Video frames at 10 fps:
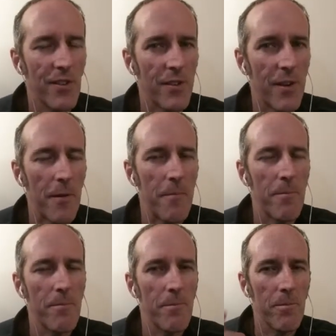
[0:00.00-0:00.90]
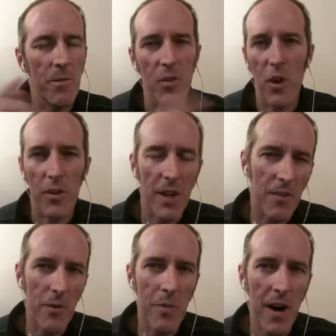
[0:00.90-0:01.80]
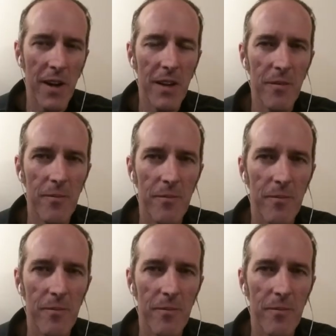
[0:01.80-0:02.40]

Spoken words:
So talk to everybody,